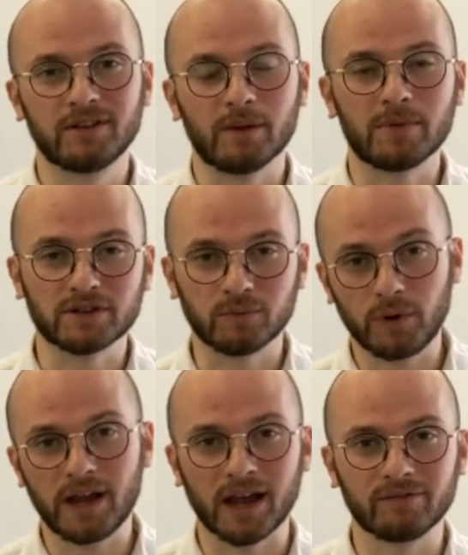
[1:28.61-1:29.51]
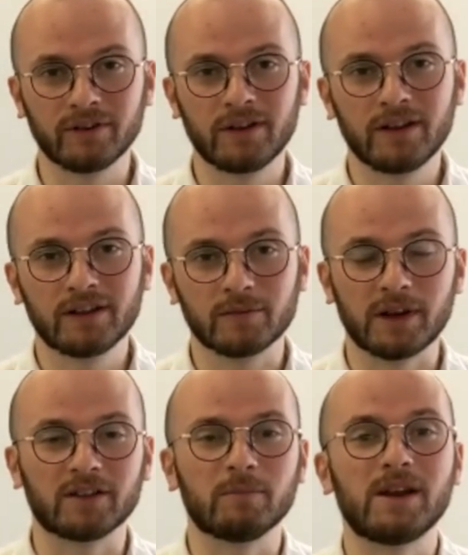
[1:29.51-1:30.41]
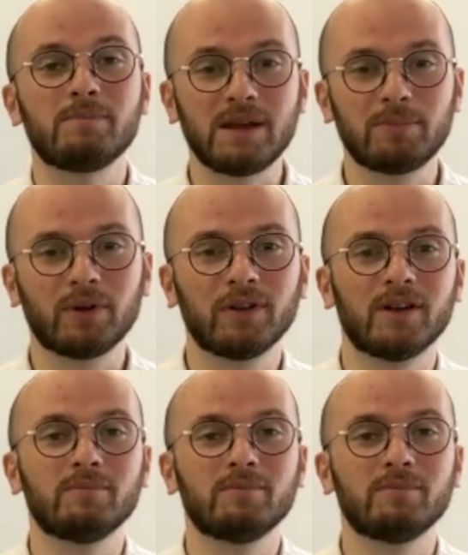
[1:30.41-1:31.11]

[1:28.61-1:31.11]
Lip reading: The ambition we have is to make as many people